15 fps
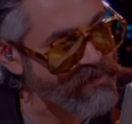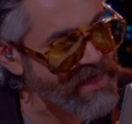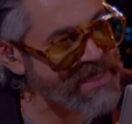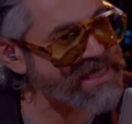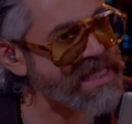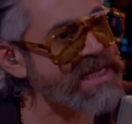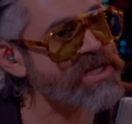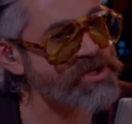
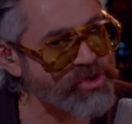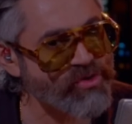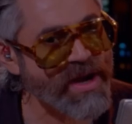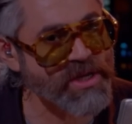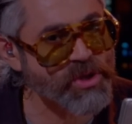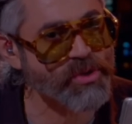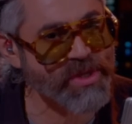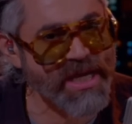It's like in
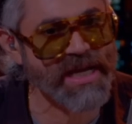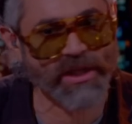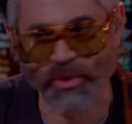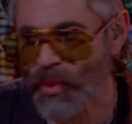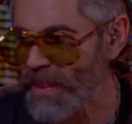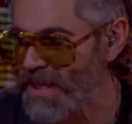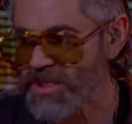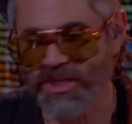Stranger
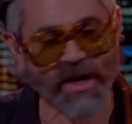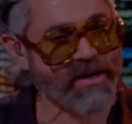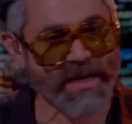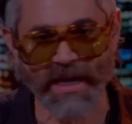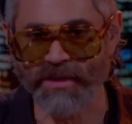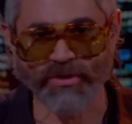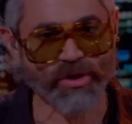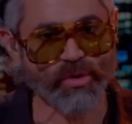Things when they start
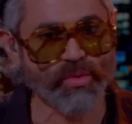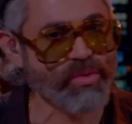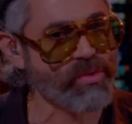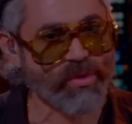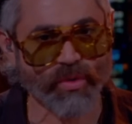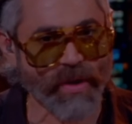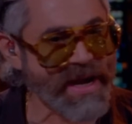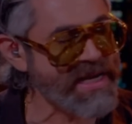getting too
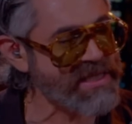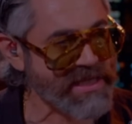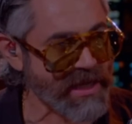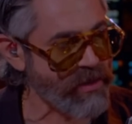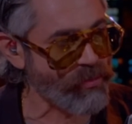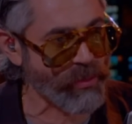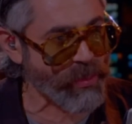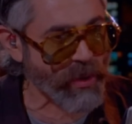
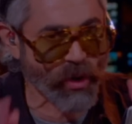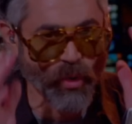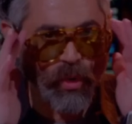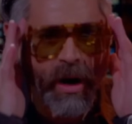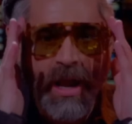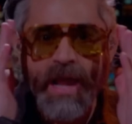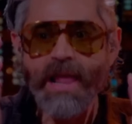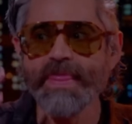crazy with the
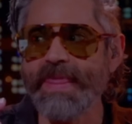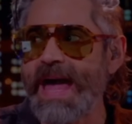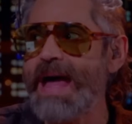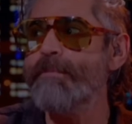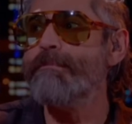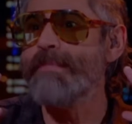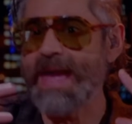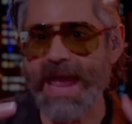gore.
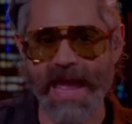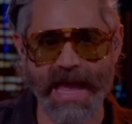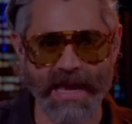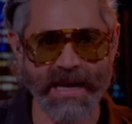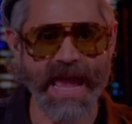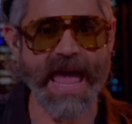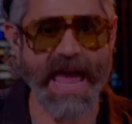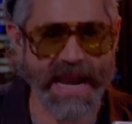That
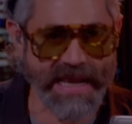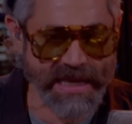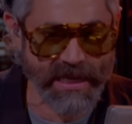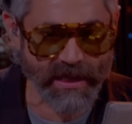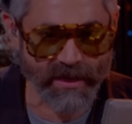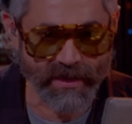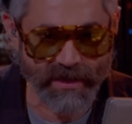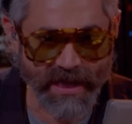man,
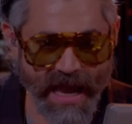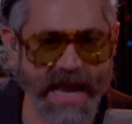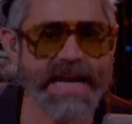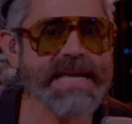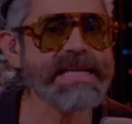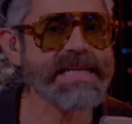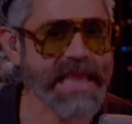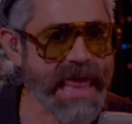
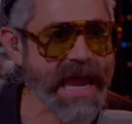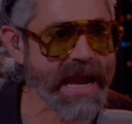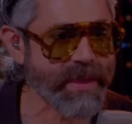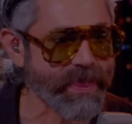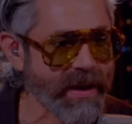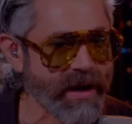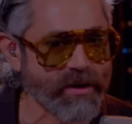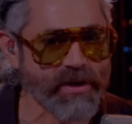Eddie's
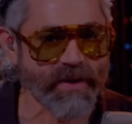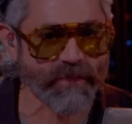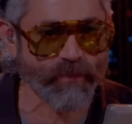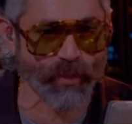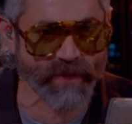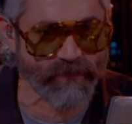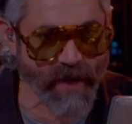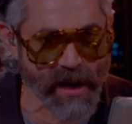laying there.
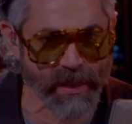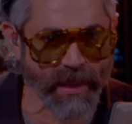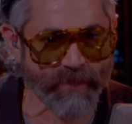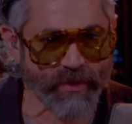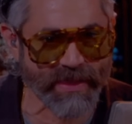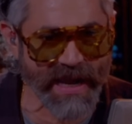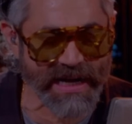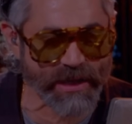We fall in
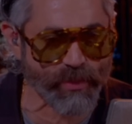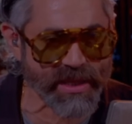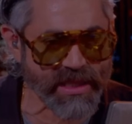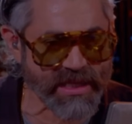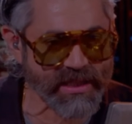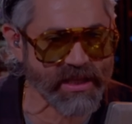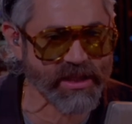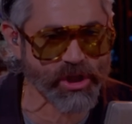love with Eddie. We
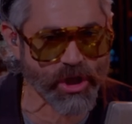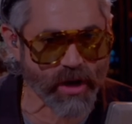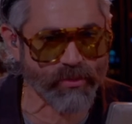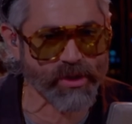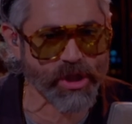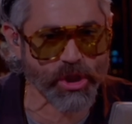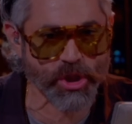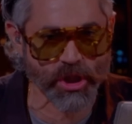think this show
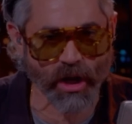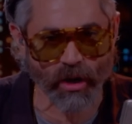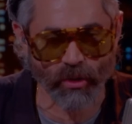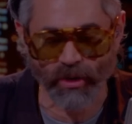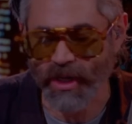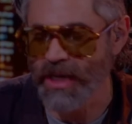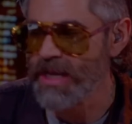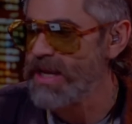is a
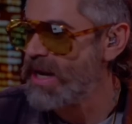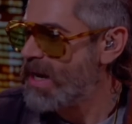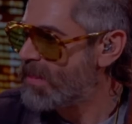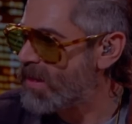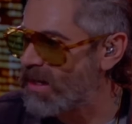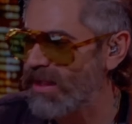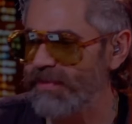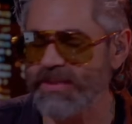joke.
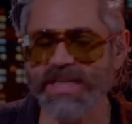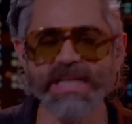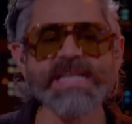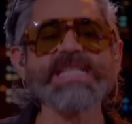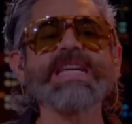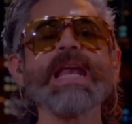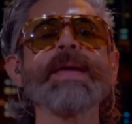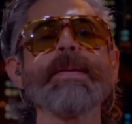Then all of a sudden
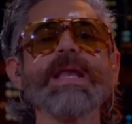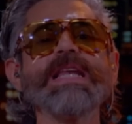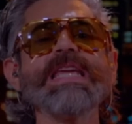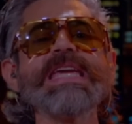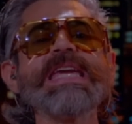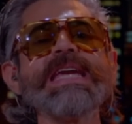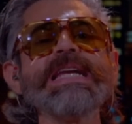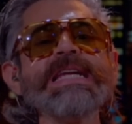he's getting
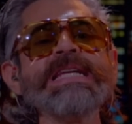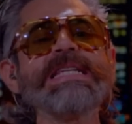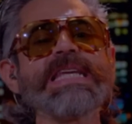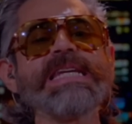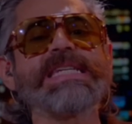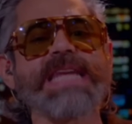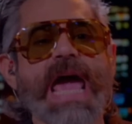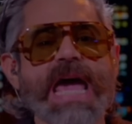eaten
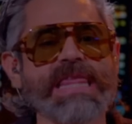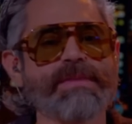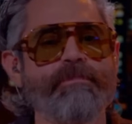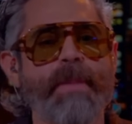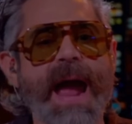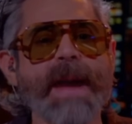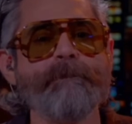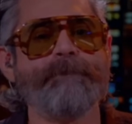to death
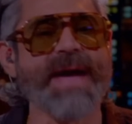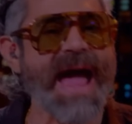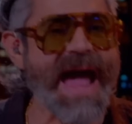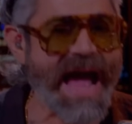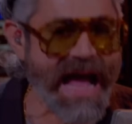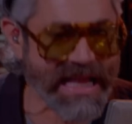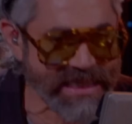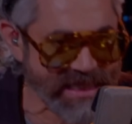by
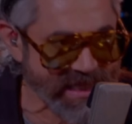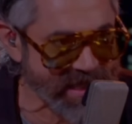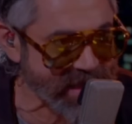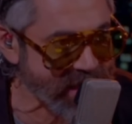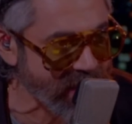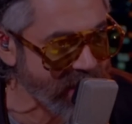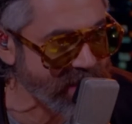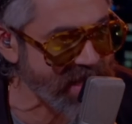
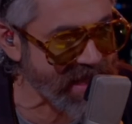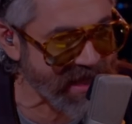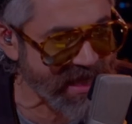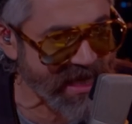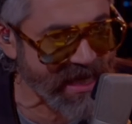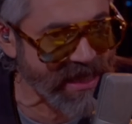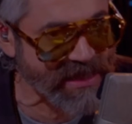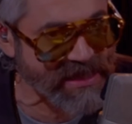bats to the
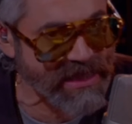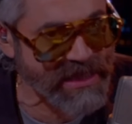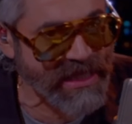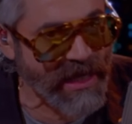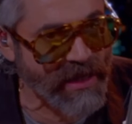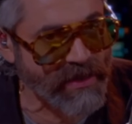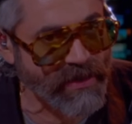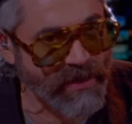kids at
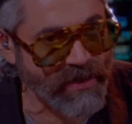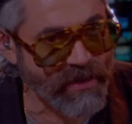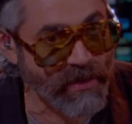the end.